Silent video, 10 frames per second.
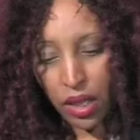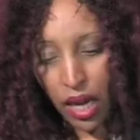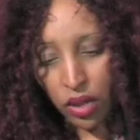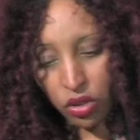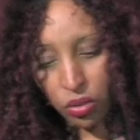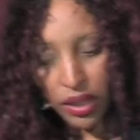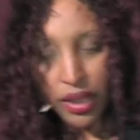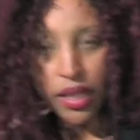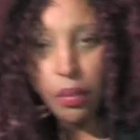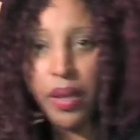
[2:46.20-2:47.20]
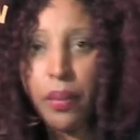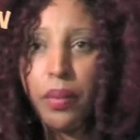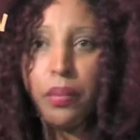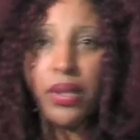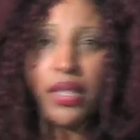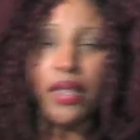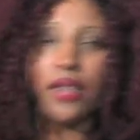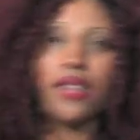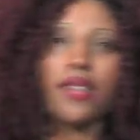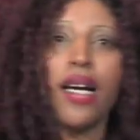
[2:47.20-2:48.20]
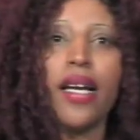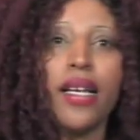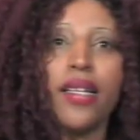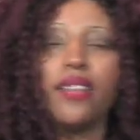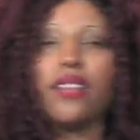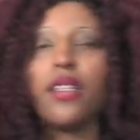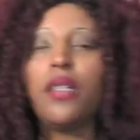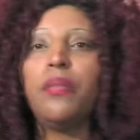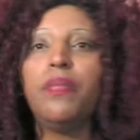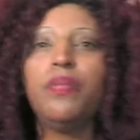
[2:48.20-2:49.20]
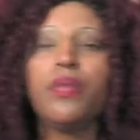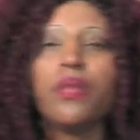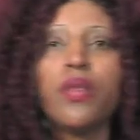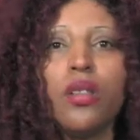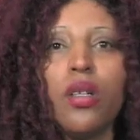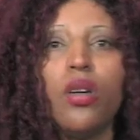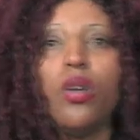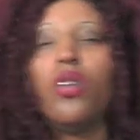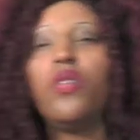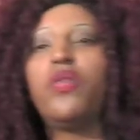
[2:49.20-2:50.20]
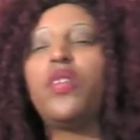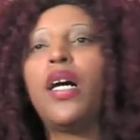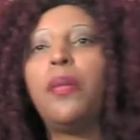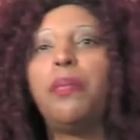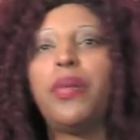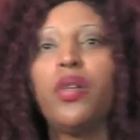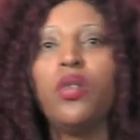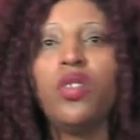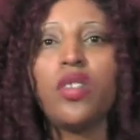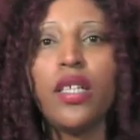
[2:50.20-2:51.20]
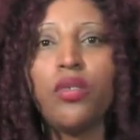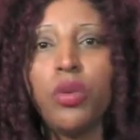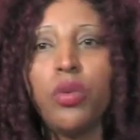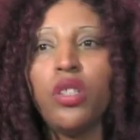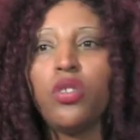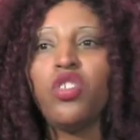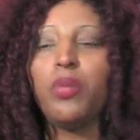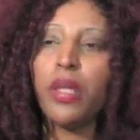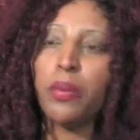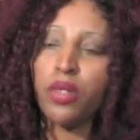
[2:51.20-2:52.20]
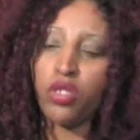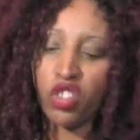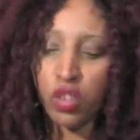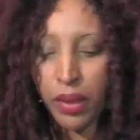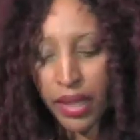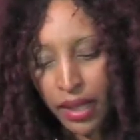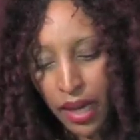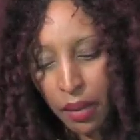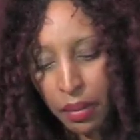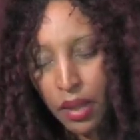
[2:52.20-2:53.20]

How do we get people breaking the silence of abuse? And we want those people to speak up.